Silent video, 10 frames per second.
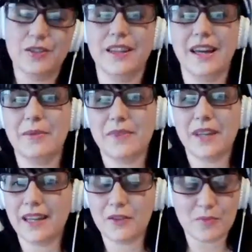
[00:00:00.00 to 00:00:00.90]
on them.
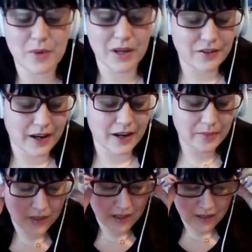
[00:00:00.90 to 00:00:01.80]
They get all my
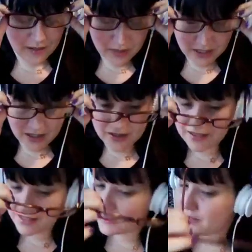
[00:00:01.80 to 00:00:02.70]
crap. My
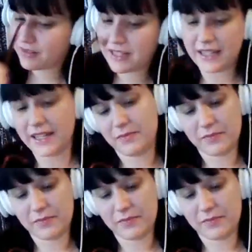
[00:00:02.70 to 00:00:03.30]
glasses are really